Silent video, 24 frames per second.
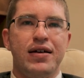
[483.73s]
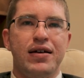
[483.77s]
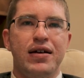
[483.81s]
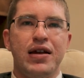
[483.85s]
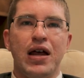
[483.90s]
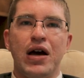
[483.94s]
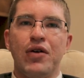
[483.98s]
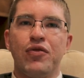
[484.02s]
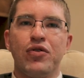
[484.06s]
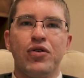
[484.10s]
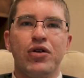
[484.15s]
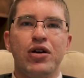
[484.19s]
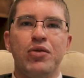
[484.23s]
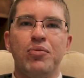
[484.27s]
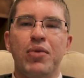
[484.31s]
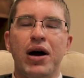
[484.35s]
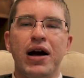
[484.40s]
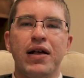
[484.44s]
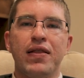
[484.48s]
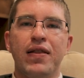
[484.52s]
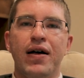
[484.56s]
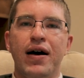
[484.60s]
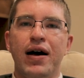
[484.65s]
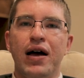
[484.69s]
Never in
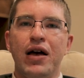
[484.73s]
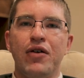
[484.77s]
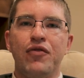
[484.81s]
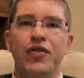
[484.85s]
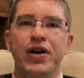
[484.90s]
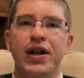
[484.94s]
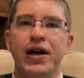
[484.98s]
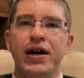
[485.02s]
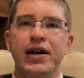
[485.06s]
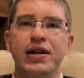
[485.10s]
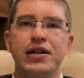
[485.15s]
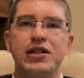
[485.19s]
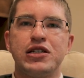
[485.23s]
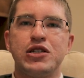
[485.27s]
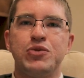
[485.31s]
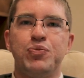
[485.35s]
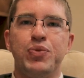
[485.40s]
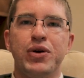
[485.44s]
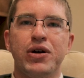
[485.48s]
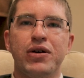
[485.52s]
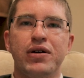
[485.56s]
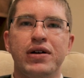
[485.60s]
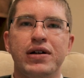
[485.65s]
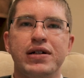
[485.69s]
my life had I
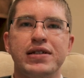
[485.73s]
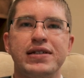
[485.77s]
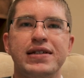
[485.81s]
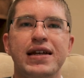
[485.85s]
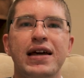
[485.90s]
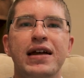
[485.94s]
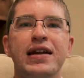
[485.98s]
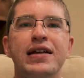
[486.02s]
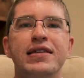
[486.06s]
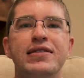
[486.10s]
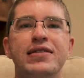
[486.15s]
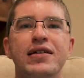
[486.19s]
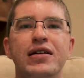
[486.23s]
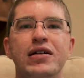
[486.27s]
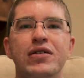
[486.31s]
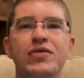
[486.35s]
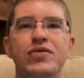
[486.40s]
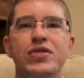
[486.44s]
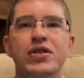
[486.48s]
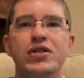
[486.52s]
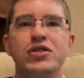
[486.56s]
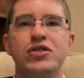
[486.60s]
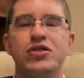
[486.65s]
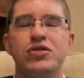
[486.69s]
experienced anything
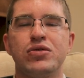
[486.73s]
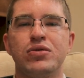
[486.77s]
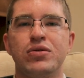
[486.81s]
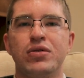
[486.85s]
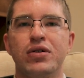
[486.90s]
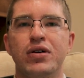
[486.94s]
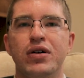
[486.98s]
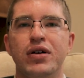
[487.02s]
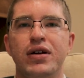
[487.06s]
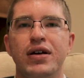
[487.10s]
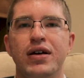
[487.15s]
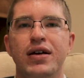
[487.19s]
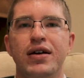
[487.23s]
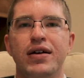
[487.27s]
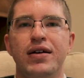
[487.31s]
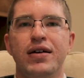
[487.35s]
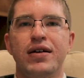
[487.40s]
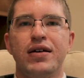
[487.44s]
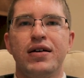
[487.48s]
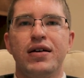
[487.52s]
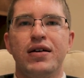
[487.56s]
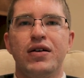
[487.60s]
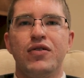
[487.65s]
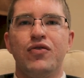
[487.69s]
of this sort.
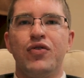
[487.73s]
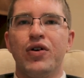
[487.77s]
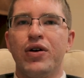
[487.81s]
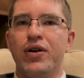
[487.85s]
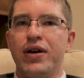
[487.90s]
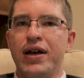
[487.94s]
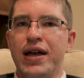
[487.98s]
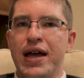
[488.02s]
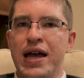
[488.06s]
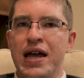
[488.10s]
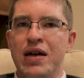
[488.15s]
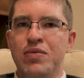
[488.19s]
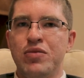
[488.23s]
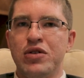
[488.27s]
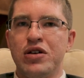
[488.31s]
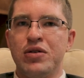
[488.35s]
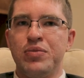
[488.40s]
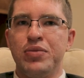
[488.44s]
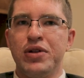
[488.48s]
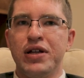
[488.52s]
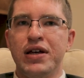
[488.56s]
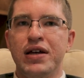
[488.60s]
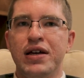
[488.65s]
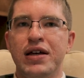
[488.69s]
Very
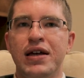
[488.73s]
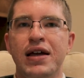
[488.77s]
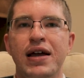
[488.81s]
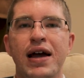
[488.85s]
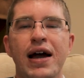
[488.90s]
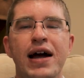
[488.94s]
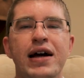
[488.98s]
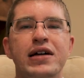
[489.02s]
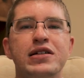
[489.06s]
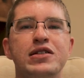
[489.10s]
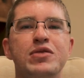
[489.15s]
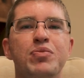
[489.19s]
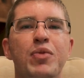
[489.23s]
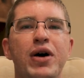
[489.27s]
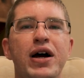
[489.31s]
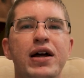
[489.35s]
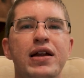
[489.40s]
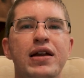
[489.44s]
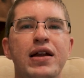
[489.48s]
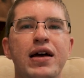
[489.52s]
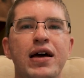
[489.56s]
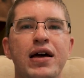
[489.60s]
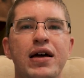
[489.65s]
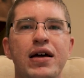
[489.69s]
amiably, he asked my
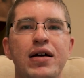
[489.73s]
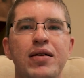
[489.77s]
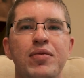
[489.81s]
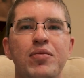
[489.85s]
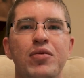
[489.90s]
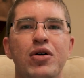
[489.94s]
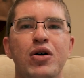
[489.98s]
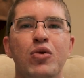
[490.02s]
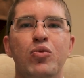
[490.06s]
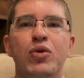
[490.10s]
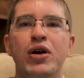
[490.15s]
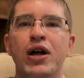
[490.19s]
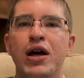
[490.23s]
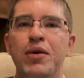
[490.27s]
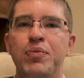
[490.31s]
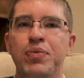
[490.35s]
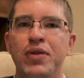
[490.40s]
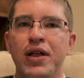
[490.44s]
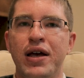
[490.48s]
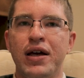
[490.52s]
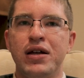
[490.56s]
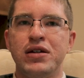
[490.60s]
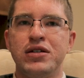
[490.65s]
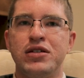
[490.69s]
name, what I
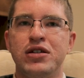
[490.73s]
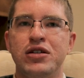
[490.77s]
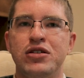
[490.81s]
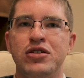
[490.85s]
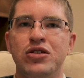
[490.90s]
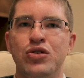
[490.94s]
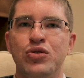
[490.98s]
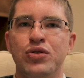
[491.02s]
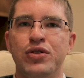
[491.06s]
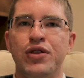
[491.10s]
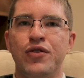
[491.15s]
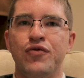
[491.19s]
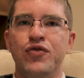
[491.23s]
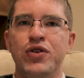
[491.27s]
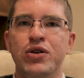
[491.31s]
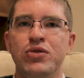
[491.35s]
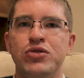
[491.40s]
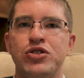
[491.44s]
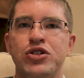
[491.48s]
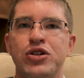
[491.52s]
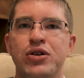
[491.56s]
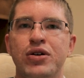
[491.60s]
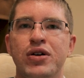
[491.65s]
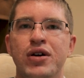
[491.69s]
planned to do in the
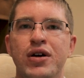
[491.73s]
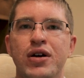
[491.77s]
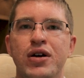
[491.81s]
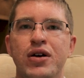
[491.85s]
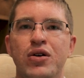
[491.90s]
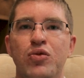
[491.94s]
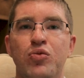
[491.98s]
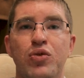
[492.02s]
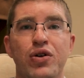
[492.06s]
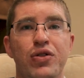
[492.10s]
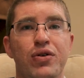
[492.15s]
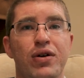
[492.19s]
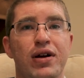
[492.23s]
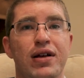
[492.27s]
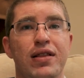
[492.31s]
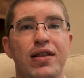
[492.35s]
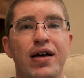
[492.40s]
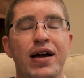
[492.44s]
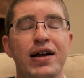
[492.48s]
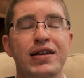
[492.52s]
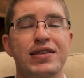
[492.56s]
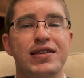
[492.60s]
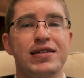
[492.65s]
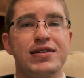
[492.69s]
future, whether I
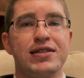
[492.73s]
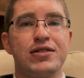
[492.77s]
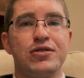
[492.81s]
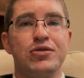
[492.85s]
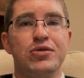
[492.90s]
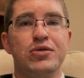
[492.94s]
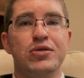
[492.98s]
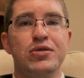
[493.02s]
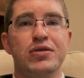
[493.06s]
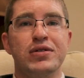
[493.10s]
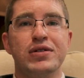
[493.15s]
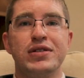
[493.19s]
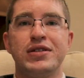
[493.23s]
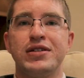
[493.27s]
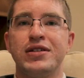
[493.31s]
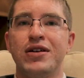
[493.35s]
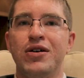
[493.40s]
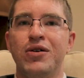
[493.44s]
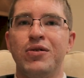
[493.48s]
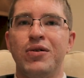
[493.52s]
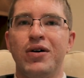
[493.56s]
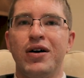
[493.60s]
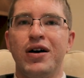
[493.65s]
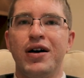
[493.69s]
liked the school, and
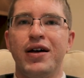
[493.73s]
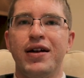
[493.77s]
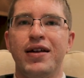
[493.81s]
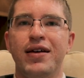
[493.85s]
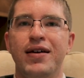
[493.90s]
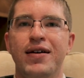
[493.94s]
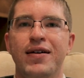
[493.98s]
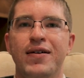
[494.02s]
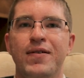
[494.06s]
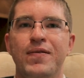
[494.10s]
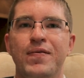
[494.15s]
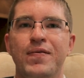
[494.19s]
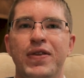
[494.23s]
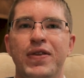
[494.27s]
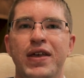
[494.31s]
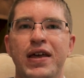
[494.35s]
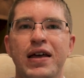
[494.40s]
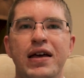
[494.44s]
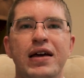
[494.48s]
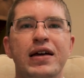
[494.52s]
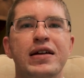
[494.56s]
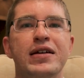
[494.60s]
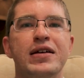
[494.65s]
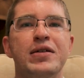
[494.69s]
so on.
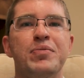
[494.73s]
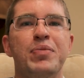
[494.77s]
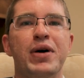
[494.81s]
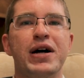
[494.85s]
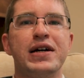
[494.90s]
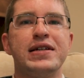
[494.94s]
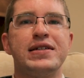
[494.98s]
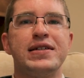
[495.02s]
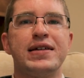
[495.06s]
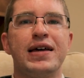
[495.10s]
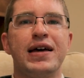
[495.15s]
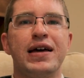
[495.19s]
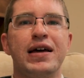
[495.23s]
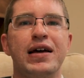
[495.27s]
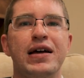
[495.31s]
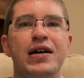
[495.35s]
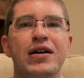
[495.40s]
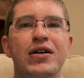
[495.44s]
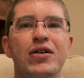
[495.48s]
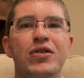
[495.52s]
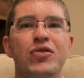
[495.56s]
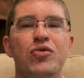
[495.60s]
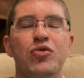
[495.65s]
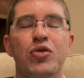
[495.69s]
He ended by
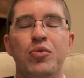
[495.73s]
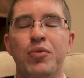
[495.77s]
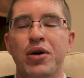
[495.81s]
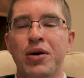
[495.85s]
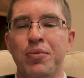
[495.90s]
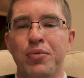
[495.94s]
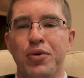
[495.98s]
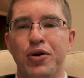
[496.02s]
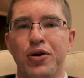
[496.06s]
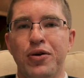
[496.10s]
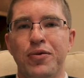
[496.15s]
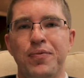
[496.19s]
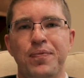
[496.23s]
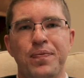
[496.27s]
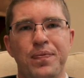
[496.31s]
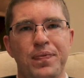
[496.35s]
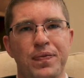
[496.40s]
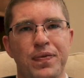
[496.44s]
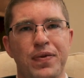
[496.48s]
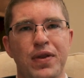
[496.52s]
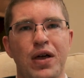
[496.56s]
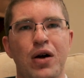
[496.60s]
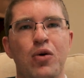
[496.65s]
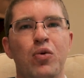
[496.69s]
saying, Remember,
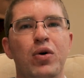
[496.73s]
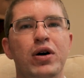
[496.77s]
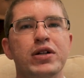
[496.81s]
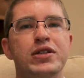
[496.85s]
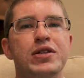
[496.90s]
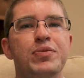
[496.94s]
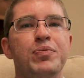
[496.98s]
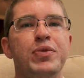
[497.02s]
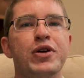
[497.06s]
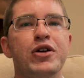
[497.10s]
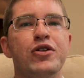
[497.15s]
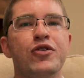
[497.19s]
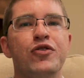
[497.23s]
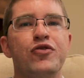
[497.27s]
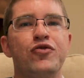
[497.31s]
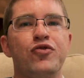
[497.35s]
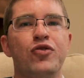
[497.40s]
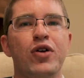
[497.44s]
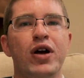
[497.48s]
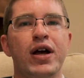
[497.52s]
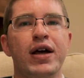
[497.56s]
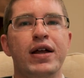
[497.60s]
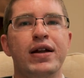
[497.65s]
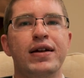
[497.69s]
I want to be your
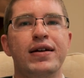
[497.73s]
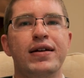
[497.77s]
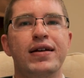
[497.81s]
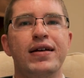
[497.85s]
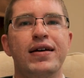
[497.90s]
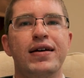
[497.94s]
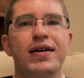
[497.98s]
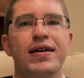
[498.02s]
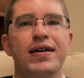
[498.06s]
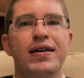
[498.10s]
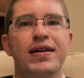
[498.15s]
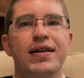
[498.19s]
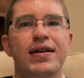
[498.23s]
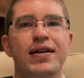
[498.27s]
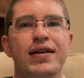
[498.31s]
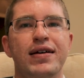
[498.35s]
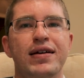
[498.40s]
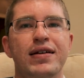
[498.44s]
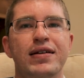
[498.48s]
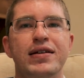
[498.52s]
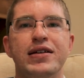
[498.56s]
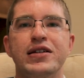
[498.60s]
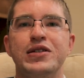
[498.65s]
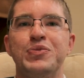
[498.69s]
friend.
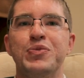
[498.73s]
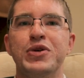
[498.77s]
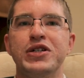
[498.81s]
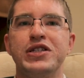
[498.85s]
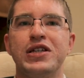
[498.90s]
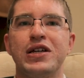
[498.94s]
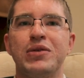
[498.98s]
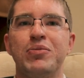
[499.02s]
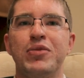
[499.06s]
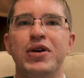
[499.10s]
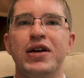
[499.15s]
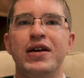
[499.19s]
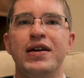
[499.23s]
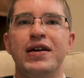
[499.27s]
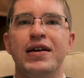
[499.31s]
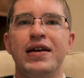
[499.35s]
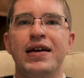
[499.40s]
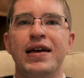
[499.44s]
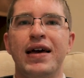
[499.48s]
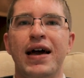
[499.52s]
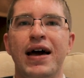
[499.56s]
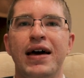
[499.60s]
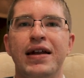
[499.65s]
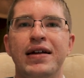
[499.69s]
Dismissing me,
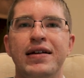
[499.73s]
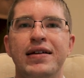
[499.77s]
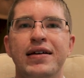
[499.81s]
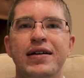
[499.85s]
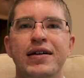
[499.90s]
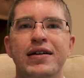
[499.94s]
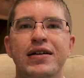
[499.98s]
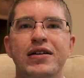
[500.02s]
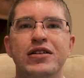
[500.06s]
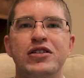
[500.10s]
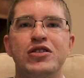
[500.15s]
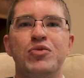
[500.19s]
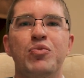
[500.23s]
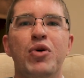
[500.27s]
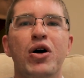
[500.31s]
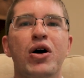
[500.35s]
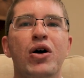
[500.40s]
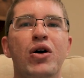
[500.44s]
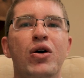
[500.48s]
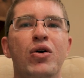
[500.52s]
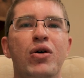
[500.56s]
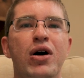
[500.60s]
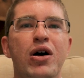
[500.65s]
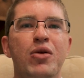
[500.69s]
he added,
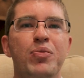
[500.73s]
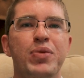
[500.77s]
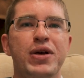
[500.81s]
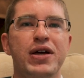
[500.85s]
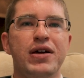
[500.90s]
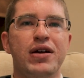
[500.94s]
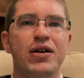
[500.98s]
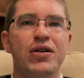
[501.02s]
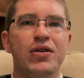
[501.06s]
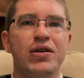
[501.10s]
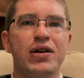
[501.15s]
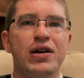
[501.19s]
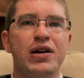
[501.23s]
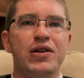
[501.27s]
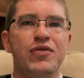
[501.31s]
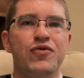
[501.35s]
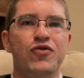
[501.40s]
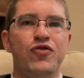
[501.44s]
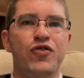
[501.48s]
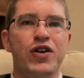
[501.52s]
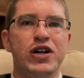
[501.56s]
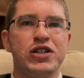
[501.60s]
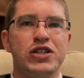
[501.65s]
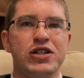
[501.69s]
Tomorrow I'll be hearing
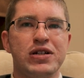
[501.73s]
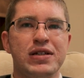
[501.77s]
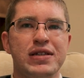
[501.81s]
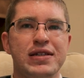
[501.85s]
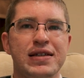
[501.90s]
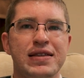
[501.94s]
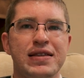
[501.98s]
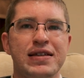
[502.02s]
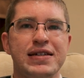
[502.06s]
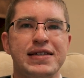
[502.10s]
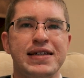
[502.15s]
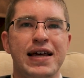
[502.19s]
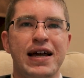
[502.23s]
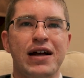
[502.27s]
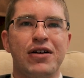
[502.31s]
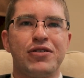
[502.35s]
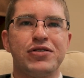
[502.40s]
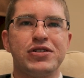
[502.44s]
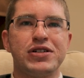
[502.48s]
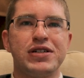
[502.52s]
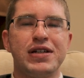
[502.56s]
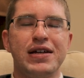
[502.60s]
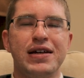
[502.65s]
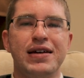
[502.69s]
confessions in the
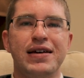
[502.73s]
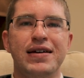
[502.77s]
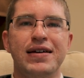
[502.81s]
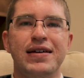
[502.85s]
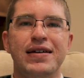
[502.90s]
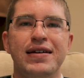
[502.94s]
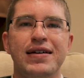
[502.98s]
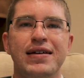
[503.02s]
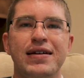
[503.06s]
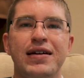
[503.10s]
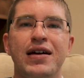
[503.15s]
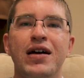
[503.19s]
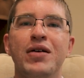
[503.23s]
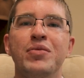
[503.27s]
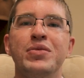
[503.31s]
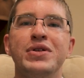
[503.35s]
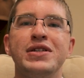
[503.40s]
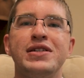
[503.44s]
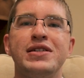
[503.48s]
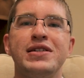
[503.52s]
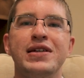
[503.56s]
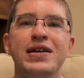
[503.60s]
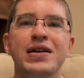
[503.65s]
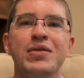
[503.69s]
sacristy. Come
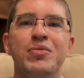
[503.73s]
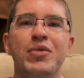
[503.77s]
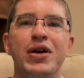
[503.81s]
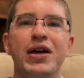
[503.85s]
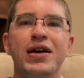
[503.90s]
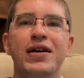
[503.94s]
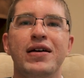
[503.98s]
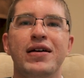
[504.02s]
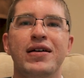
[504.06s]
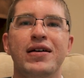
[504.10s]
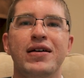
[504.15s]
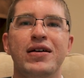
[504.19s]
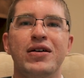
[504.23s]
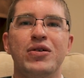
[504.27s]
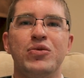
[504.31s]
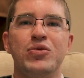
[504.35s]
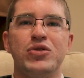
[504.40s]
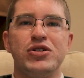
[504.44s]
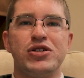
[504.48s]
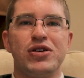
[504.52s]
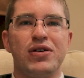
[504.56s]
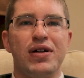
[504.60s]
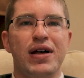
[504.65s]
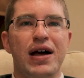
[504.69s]
and see me.
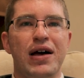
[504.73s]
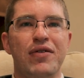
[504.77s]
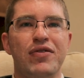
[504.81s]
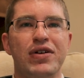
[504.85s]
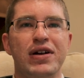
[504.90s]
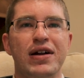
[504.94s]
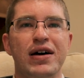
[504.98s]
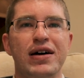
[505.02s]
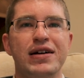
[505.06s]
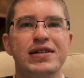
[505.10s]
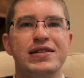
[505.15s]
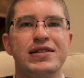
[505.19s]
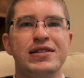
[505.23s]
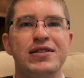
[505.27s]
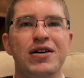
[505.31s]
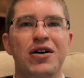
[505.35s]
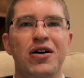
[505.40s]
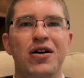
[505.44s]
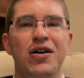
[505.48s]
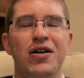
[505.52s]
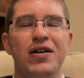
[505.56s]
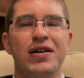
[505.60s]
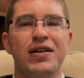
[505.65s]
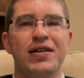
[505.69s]
We shall have a nice
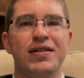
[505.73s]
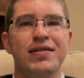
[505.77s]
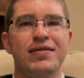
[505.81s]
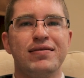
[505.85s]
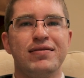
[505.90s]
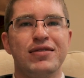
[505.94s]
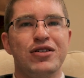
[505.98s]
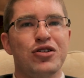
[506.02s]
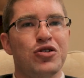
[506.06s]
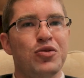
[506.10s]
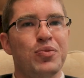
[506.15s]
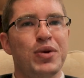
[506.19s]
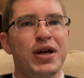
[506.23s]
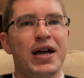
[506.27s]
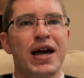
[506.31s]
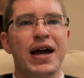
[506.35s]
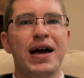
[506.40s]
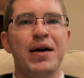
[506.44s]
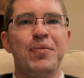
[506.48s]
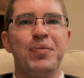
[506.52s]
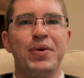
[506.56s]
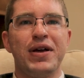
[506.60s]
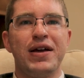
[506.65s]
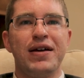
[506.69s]
talk, and you'll be
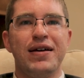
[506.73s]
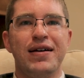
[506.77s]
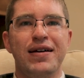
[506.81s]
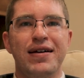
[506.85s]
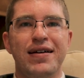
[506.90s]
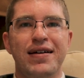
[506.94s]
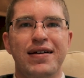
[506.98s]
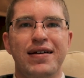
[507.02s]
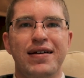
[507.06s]
happy.